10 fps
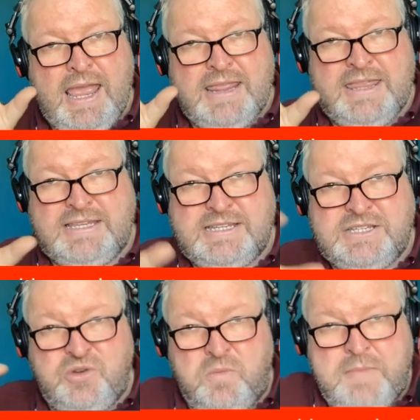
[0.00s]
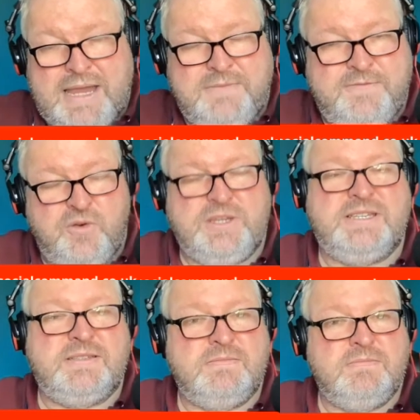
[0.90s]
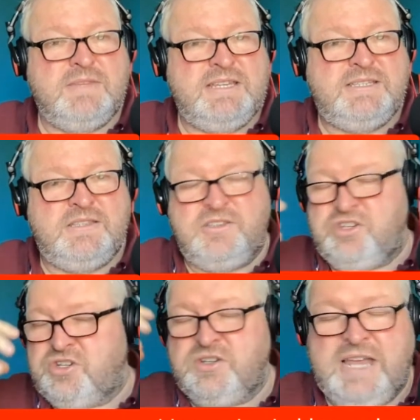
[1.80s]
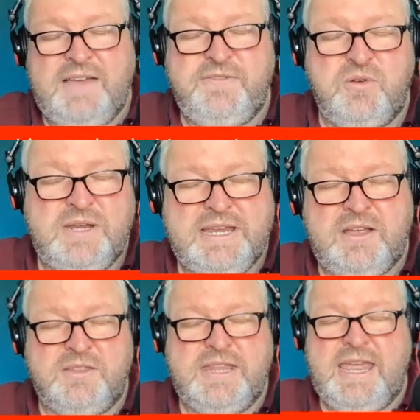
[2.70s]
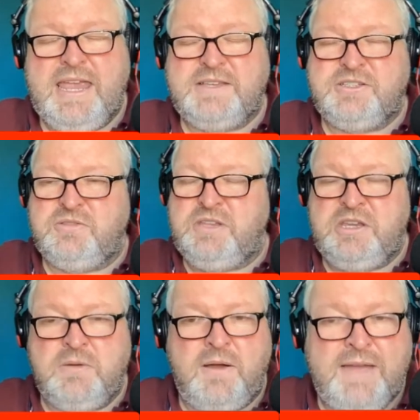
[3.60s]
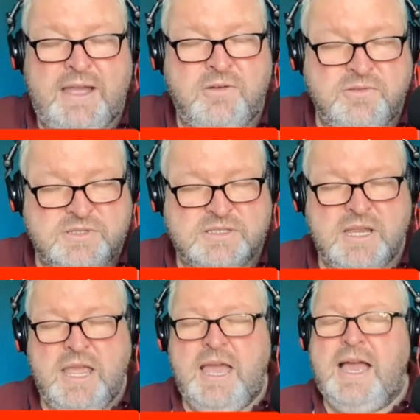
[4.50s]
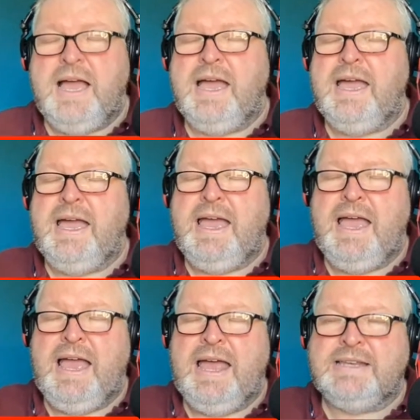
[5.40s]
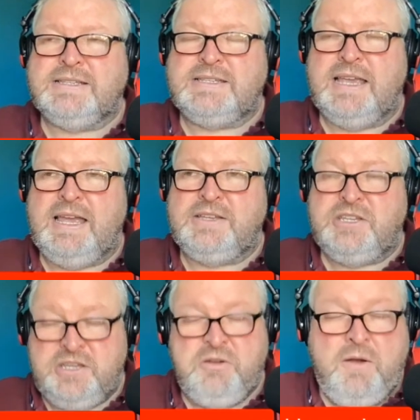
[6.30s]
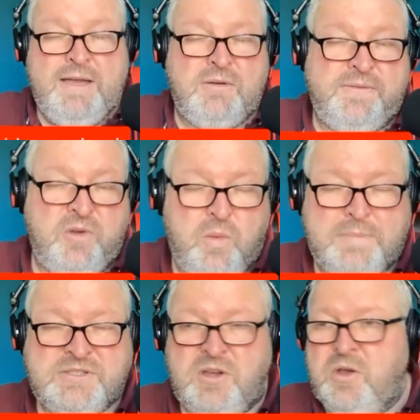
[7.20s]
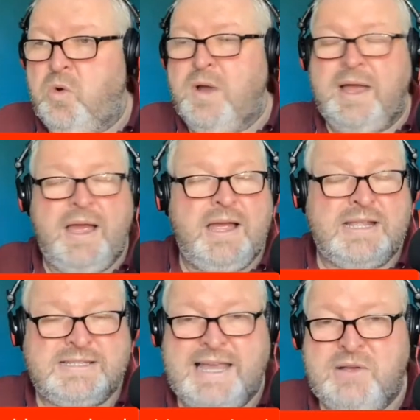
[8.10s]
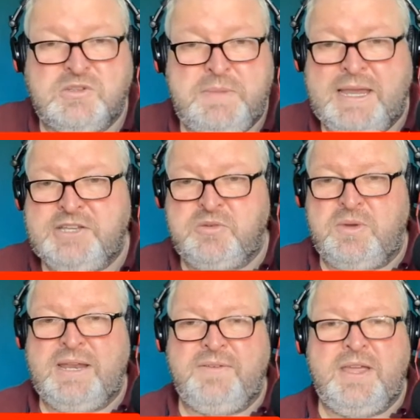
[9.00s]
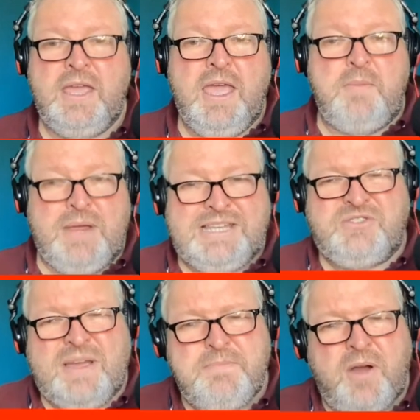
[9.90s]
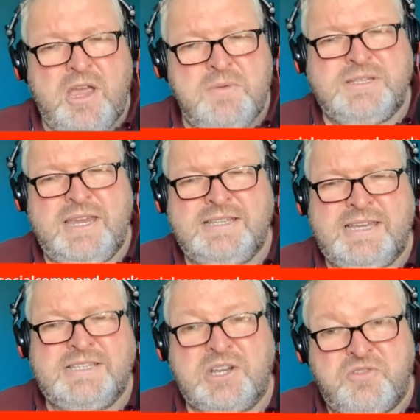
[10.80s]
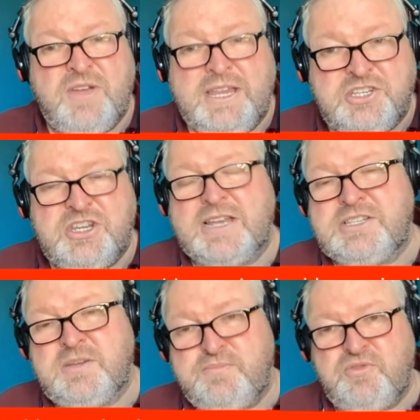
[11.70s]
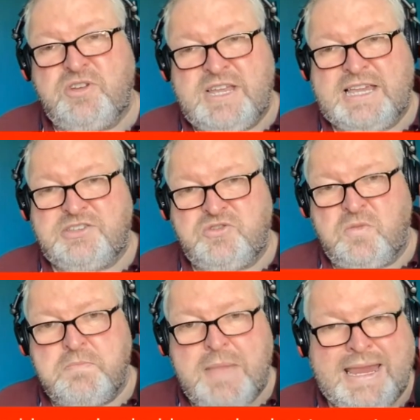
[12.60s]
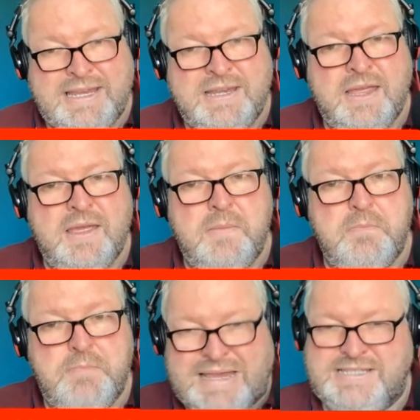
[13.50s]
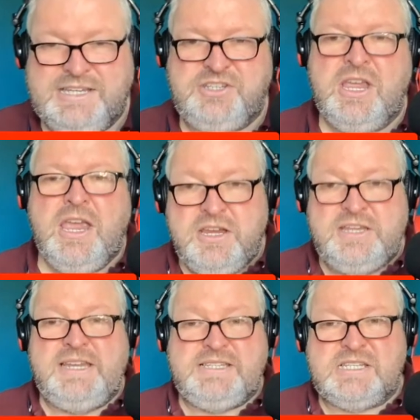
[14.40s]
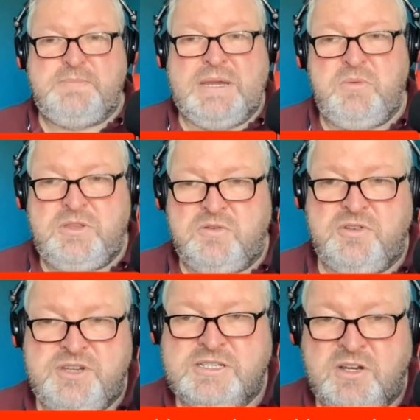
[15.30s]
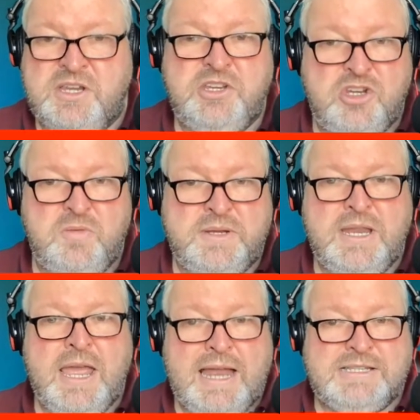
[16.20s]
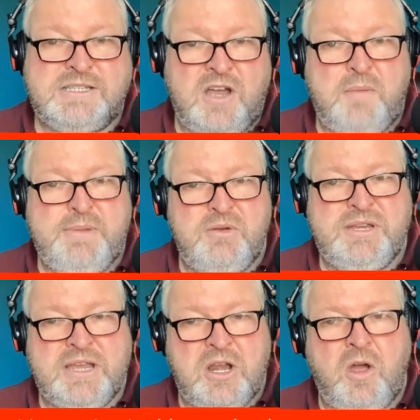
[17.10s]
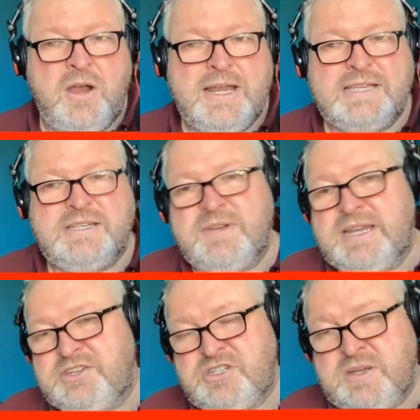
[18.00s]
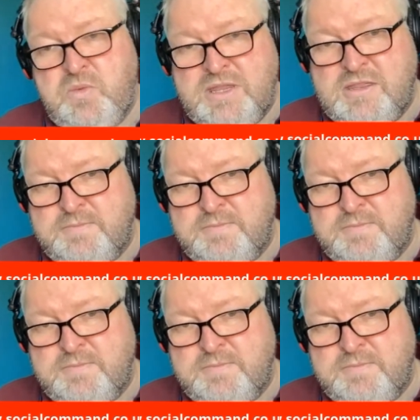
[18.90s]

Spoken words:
This is your main voice. This should have your link on there to the URLs and to the URL of your website or a sales page or whatever. But Instagram bio is a great chance to broadcast your main message. You need to speak with your audience like a human and start building a long-lasting relationship with